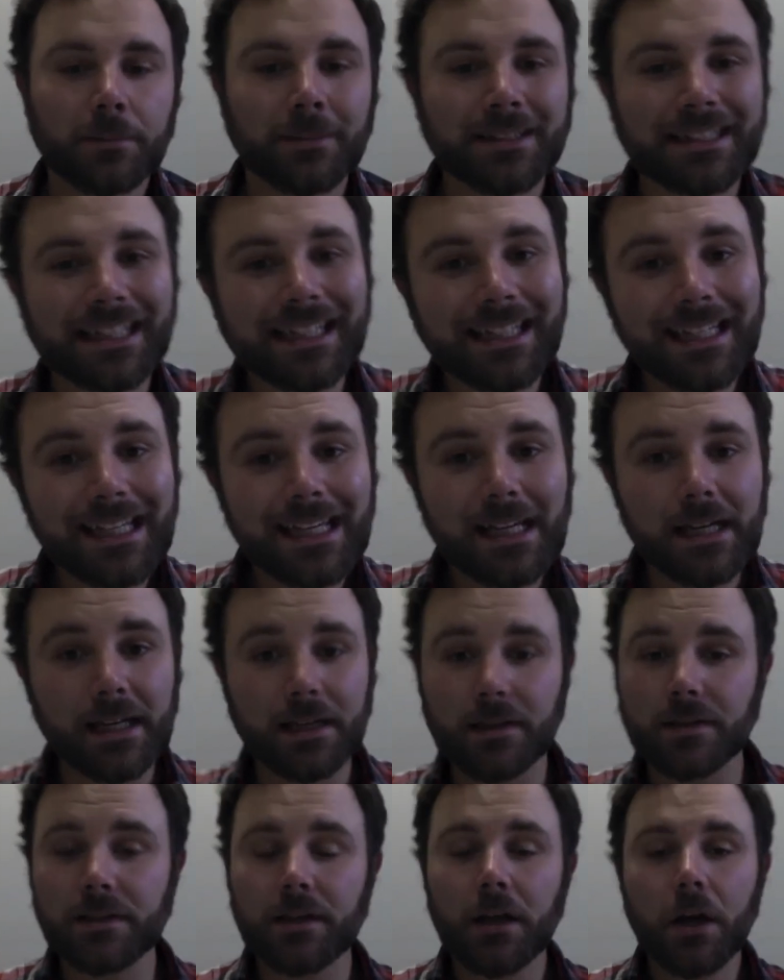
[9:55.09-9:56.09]
But the key
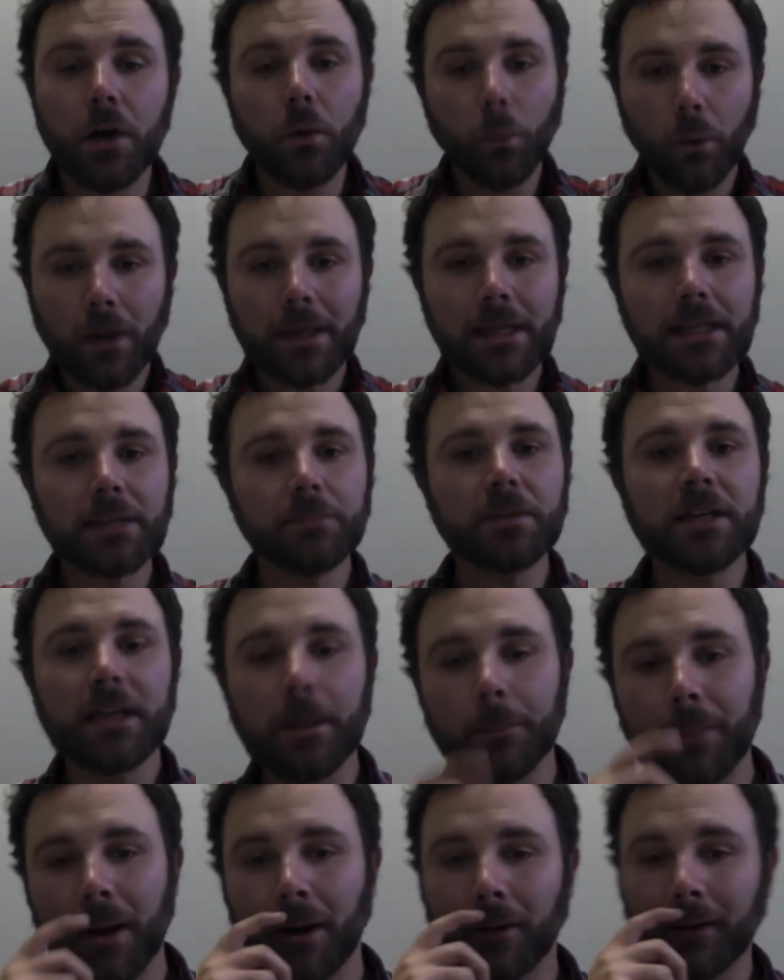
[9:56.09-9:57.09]
is We need to be
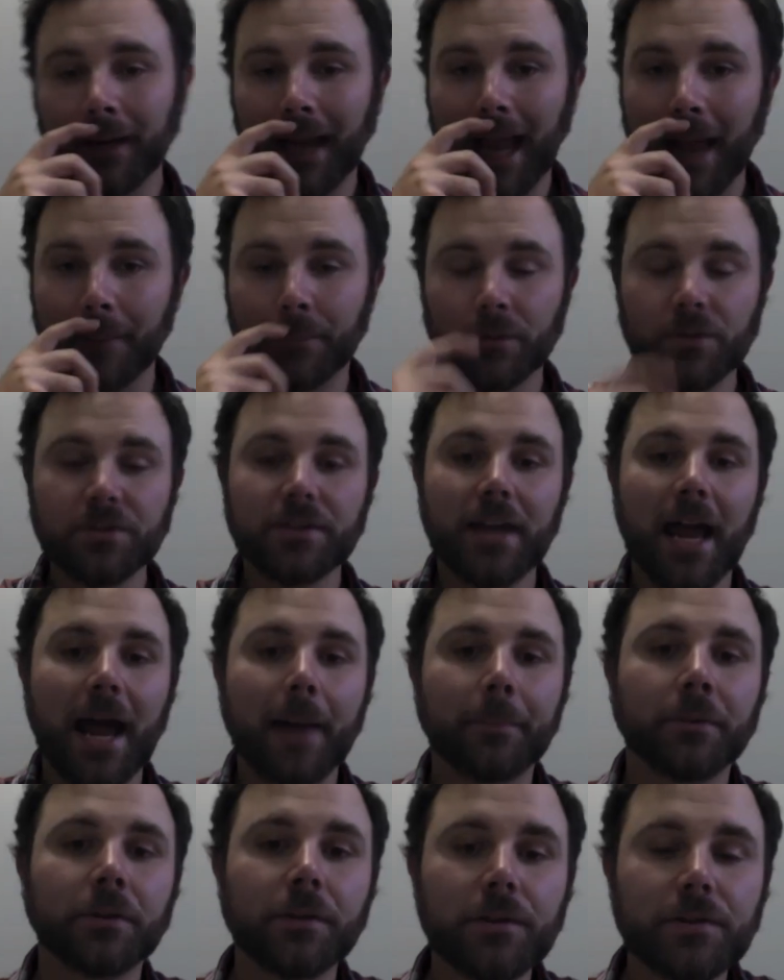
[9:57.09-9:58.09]
comparing apples to
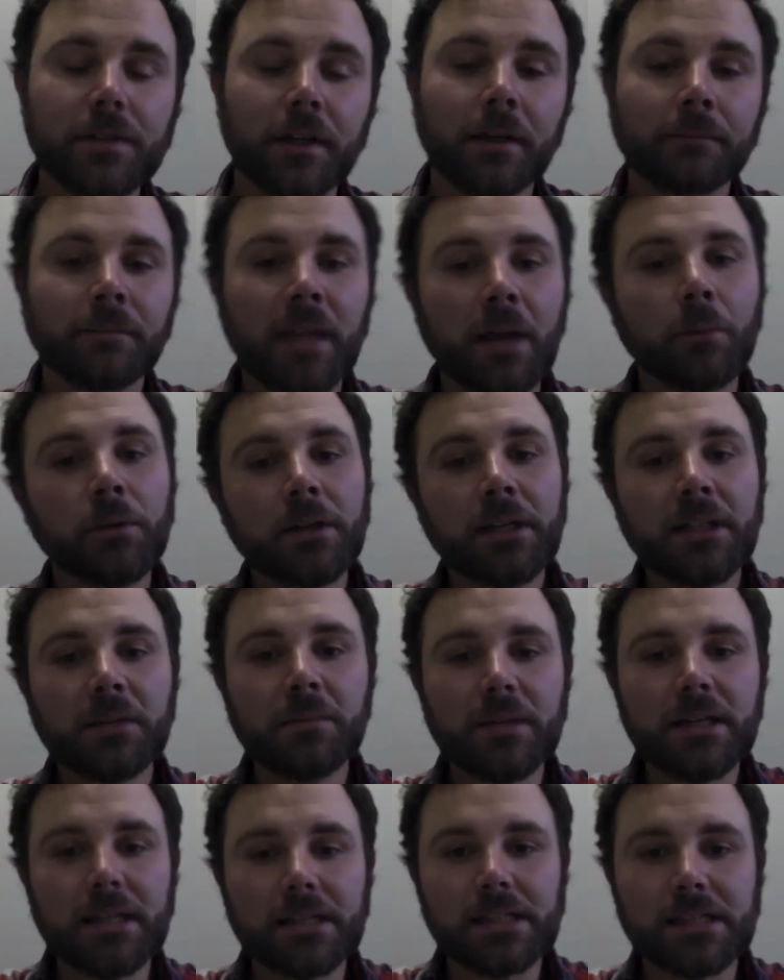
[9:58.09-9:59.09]
apples, and we need to
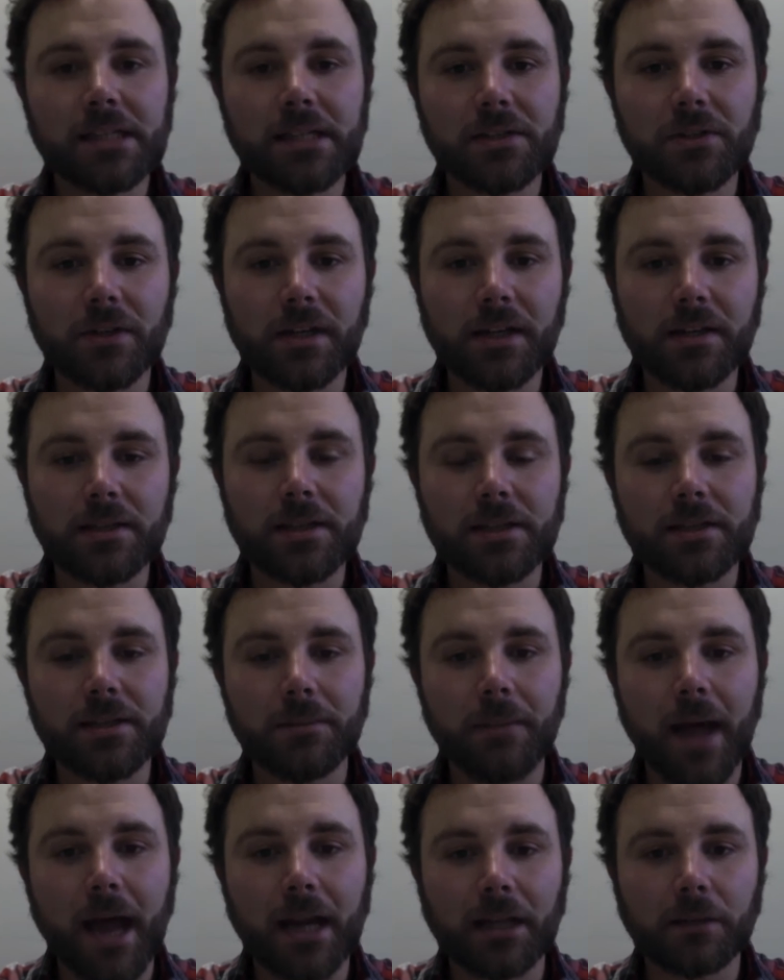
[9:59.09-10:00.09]
be consistent and
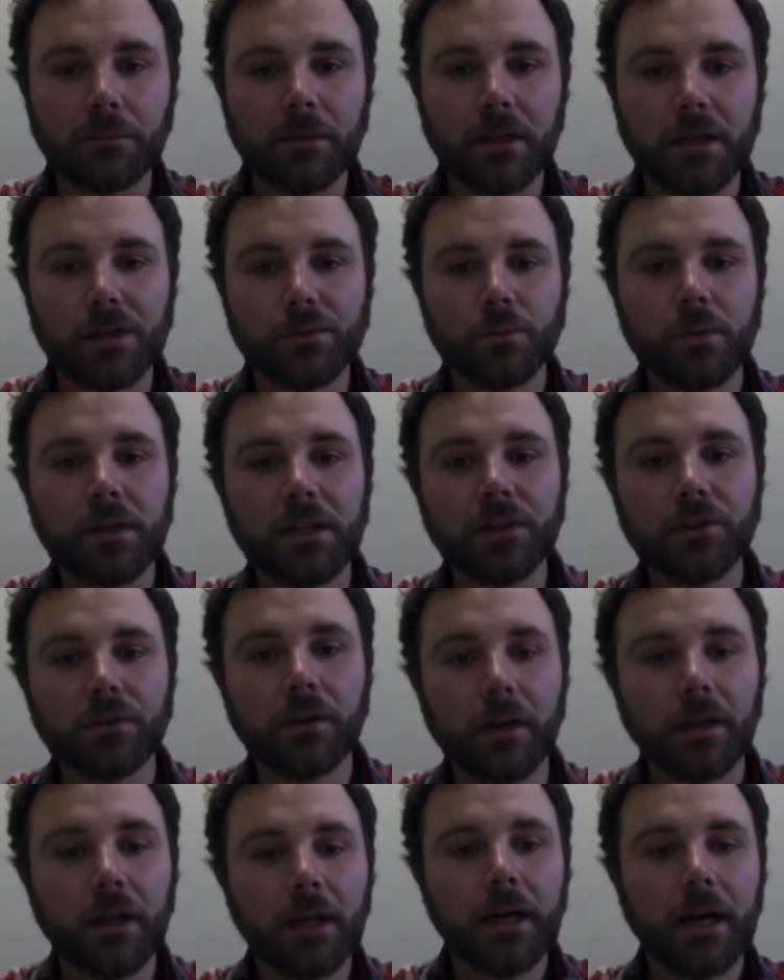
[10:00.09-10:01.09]
systematic because we need
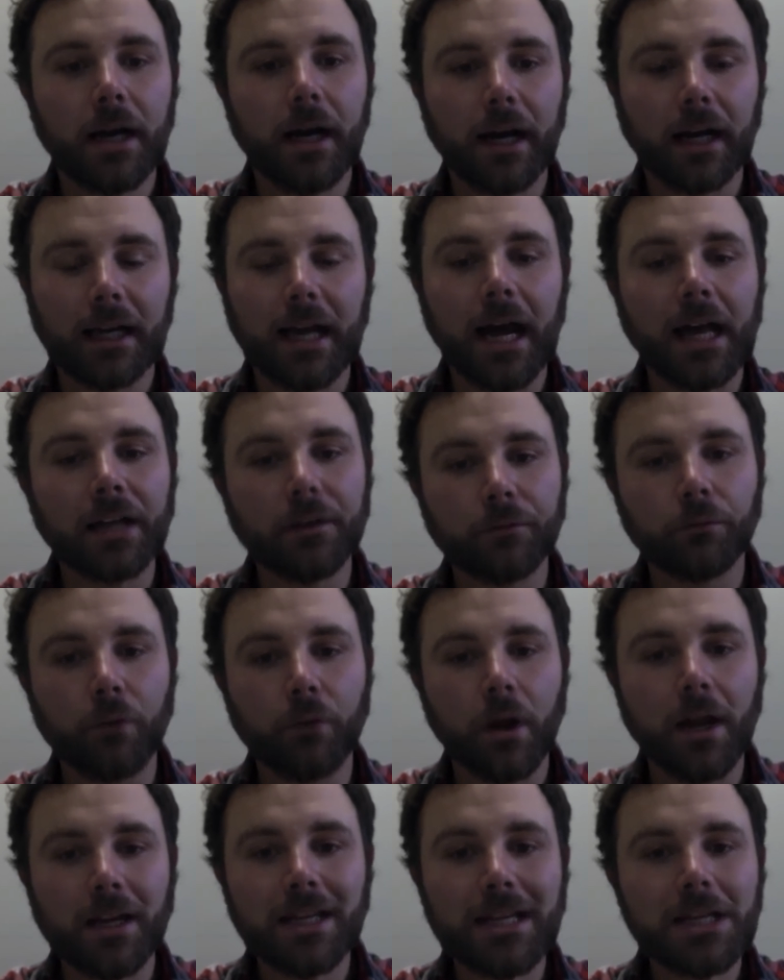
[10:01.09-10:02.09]
to kind of
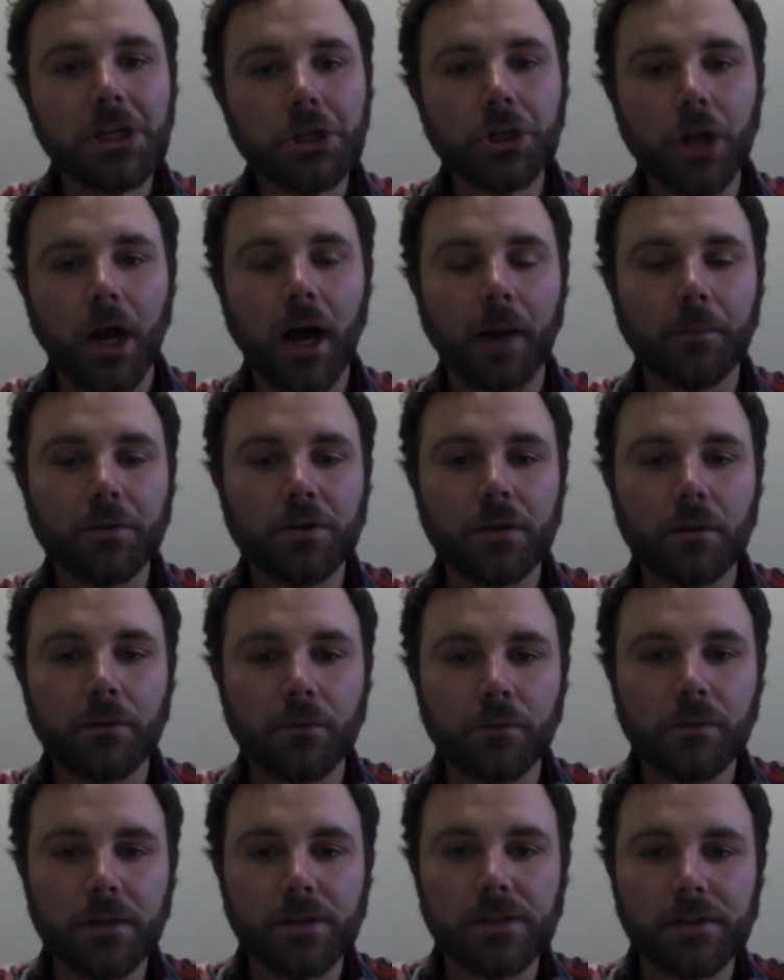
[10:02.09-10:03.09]
run each option
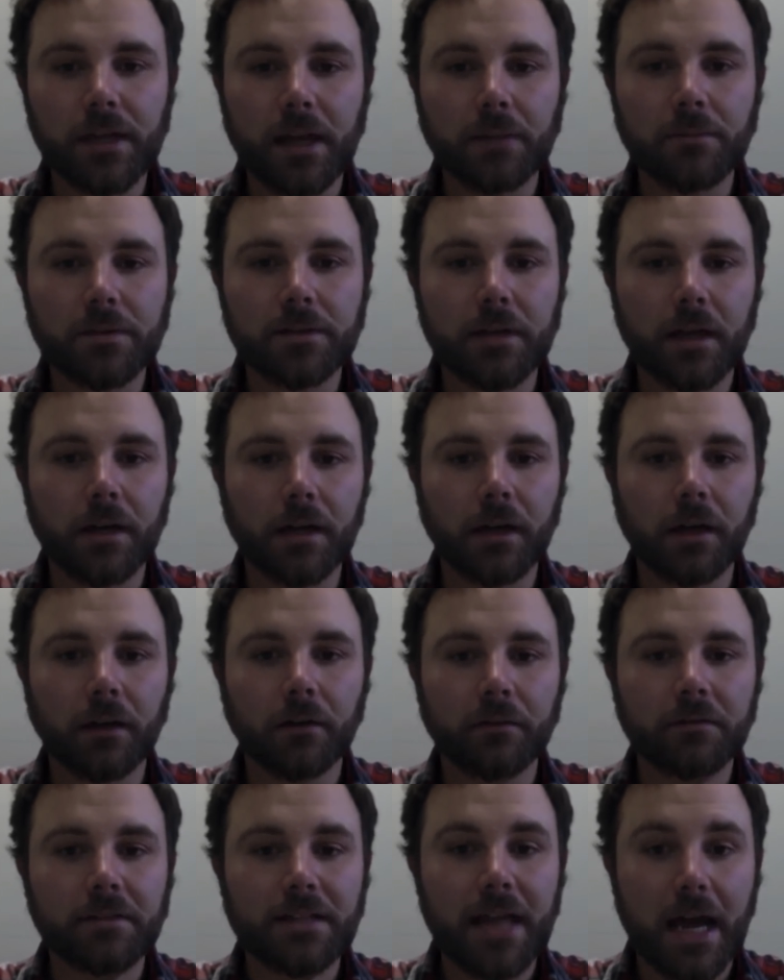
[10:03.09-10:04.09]
through the same set
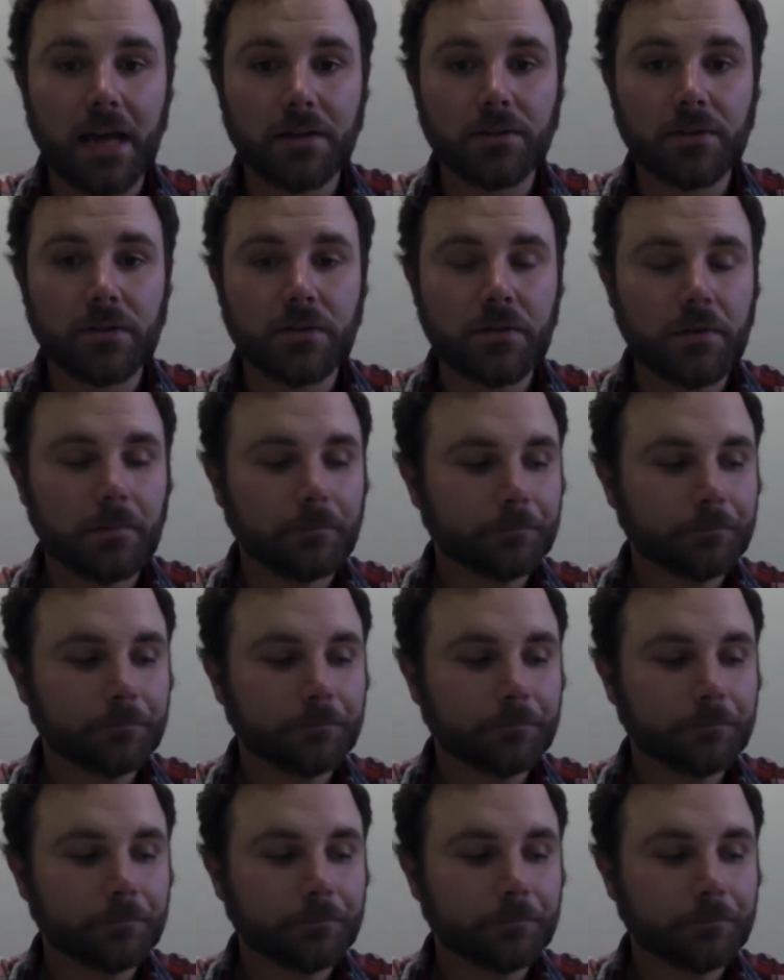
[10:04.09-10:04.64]
of tests.